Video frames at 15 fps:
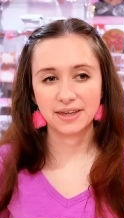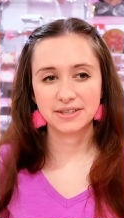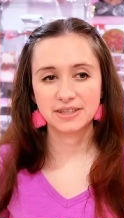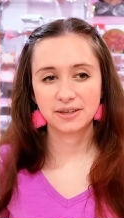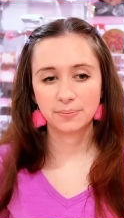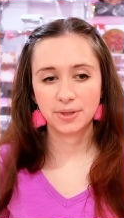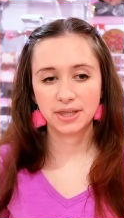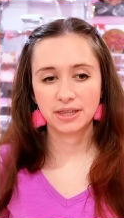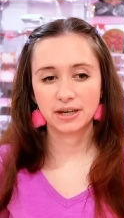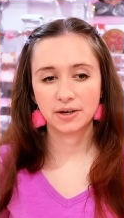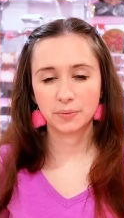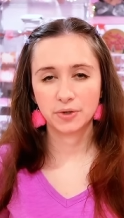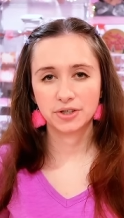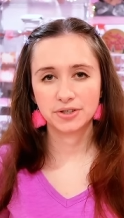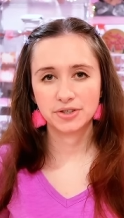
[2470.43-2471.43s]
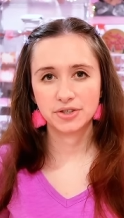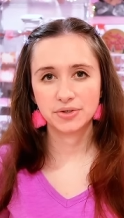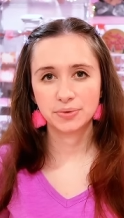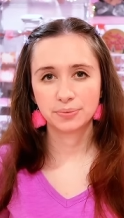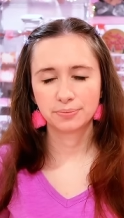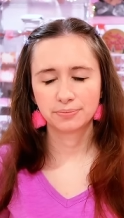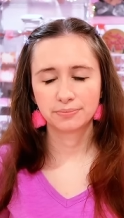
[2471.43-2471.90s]
that's something that I want to
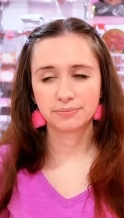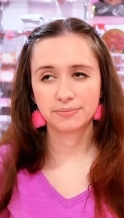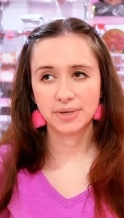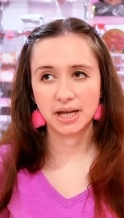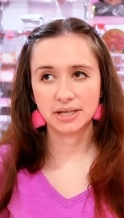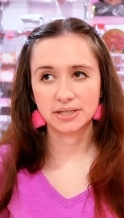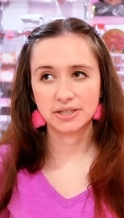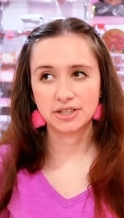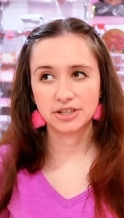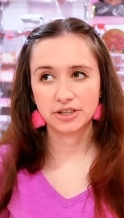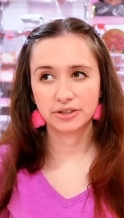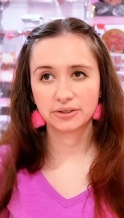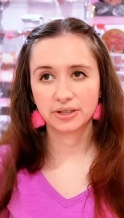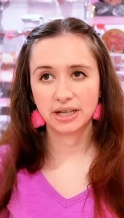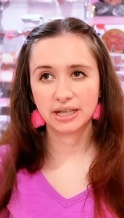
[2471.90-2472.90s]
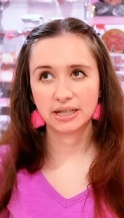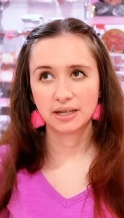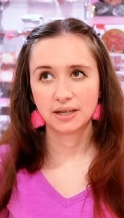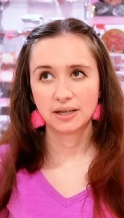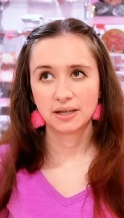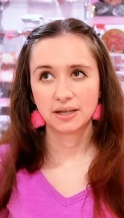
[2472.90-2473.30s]
do next year. Like,